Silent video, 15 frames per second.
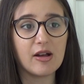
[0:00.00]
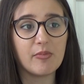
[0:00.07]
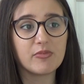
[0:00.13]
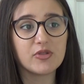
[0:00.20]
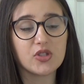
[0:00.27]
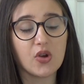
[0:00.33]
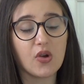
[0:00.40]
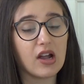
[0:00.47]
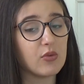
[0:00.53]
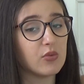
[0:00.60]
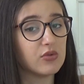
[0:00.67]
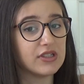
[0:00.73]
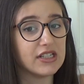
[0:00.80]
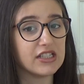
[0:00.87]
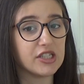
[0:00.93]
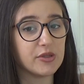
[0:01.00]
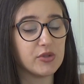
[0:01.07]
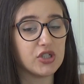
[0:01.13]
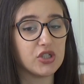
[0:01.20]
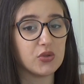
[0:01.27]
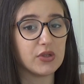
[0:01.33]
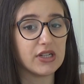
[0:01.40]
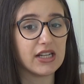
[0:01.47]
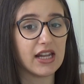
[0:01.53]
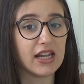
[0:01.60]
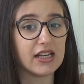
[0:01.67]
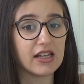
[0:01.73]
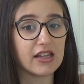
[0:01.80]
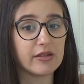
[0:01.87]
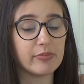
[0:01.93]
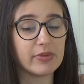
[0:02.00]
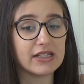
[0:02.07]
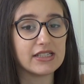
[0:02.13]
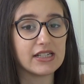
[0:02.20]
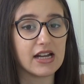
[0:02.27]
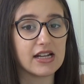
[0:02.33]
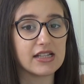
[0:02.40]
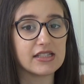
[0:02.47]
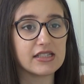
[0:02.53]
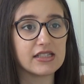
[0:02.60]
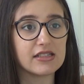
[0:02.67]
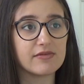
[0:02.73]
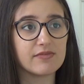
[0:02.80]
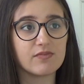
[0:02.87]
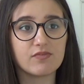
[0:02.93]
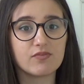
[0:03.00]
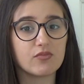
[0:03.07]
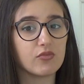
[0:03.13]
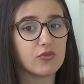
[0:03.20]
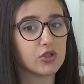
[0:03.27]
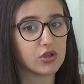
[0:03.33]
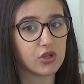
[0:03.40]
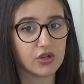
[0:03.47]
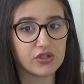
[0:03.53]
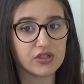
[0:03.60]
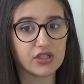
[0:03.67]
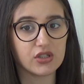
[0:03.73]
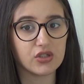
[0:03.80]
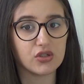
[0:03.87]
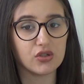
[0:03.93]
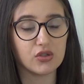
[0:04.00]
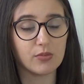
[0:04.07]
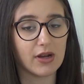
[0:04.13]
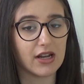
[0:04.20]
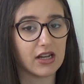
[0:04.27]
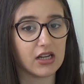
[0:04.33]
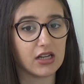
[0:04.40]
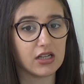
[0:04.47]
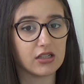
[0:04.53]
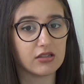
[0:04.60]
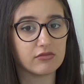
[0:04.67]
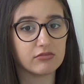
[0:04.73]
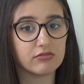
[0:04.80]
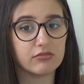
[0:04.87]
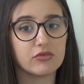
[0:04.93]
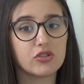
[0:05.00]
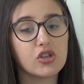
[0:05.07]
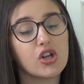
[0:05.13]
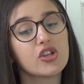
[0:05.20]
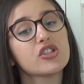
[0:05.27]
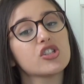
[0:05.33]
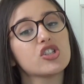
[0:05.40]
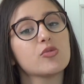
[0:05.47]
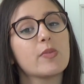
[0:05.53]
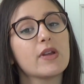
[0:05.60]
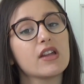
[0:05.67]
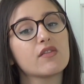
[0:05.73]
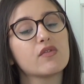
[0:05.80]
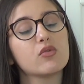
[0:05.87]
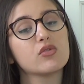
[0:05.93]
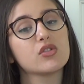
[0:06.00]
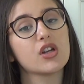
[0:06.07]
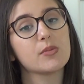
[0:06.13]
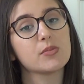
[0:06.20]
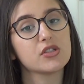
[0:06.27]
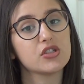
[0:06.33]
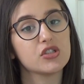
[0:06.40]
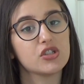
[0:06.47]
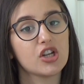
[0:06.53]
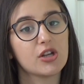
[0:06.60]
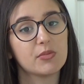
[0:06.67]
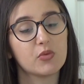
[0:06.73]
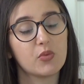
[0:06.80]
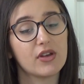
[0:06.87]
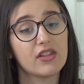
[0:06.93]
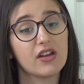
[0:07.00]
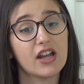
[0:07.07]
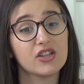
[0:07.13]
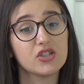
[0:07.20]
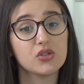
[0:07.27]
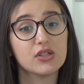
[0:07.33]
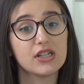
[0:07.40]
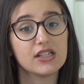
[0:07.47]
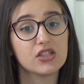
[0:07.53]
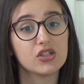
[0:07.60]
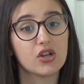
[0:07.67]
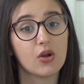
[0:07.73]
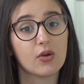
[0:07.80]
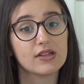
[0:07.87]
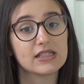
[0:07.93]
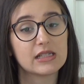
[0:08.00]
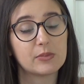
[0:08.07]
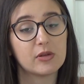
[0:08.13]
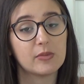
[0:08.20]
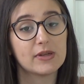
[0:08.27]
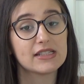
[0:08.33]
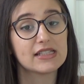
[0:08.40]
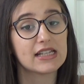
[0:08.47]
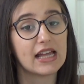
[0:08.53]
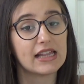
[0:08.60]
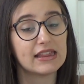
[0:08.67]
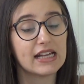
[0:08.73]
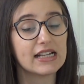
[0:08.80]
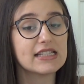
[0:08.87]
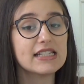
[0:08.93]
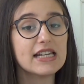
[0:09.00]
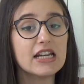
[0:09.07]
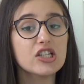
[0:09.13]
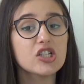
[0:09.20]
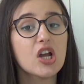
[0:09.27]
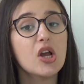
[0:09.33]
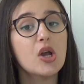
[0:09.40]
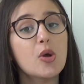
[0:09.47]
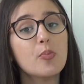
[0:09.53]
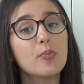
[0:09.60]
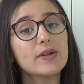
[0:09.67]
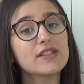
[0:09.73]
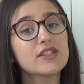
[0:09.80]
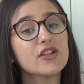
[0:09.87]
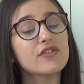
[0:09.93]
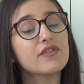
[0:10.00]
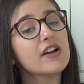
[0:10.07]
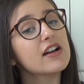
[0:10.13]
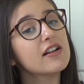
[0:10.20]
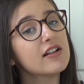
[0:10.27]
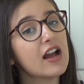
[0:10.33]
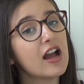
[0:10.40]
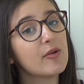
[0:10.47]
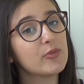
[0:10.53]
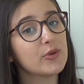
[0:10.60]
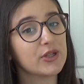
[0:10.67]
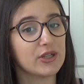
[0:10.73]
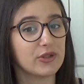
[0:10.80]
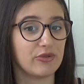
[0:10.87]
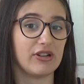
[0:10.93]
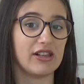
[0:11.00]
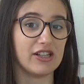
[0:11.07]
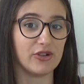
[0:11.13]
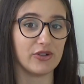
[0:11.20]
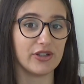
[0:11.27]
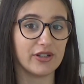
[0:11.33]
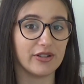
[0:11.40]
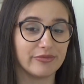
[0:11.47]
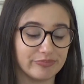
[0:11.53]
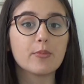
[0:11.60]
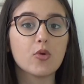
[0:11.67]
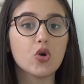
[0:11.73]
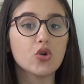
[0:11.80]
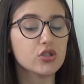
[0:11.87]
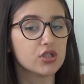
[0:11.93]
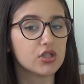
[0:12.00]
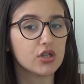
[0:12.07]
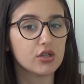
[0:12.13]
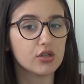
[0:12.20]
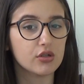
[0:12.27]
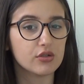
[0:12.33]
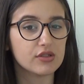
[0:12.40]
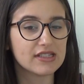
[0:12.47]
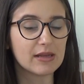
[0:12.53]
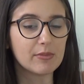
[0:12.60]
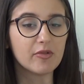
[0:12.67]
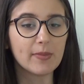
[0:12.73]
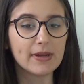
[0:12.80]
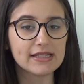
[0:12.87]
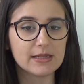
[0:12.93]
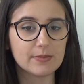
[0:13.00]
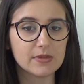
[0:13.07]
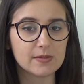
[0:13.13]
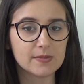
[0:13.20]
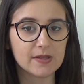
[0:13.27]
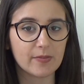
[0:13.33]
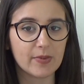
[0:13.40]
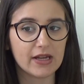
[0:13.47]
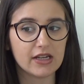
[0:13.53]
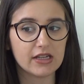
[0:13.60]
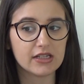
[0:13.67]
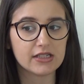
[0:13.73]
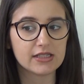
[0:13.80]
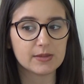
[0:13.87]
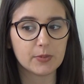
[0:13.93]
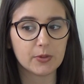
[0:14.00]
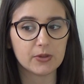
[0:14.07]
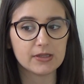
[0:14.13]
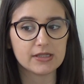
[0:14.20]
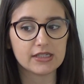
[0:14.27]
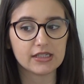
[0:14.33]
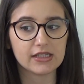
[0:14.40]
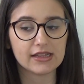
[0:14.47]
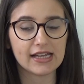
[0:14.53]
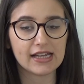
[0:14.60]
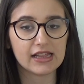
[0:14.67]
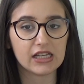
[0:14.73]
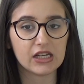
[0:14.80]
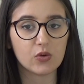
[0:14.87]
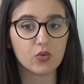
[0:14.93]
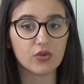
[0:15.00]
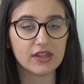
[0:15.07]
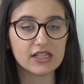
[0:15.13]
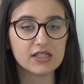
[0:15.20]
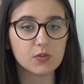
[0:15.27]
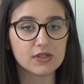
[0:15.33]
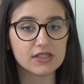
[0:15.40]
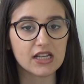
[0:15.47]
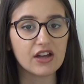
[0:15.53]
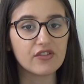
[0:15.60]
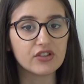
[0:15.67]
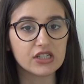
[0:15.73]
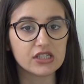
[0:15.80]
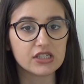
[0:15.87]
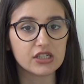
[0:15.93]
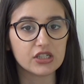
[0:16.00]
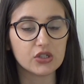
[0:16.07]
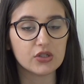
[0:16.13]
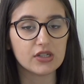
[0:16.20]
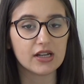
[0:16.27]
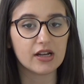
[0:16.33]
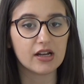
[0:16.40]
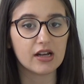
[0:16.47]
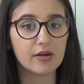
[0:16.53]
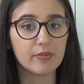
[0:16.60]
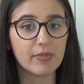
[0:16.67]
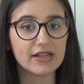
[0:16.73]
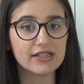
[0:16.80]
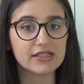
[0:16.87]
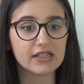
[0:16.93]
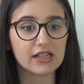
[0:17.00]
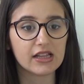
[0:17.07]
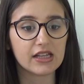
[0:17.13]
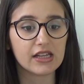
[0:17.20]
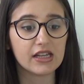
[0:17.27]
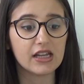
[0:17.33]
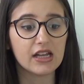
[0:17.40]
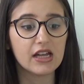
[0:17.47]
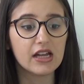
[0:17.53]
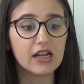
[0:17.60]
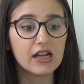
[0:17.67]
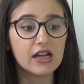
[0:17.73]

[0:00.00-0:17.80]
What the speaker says: So I will need to be doing another blood test closer to being full term to determine whether I do need to go on supplements at that stage. But so far, I'm looking really good. Also, some of my symptoms I've been experiencing lately, well, these ones have continued, basically